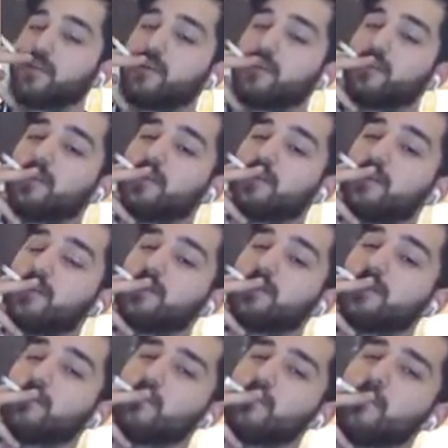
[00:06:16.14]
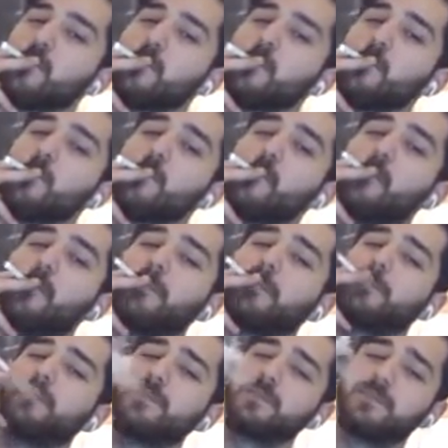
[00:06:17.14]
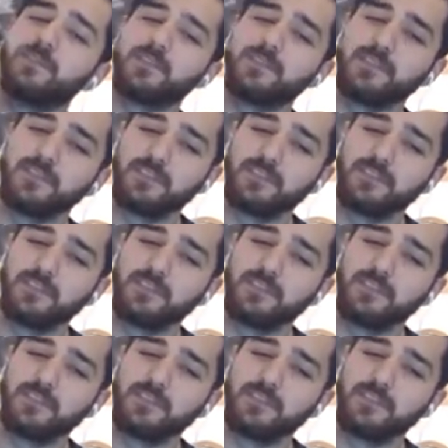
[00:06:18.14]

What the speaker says: (no one is talking)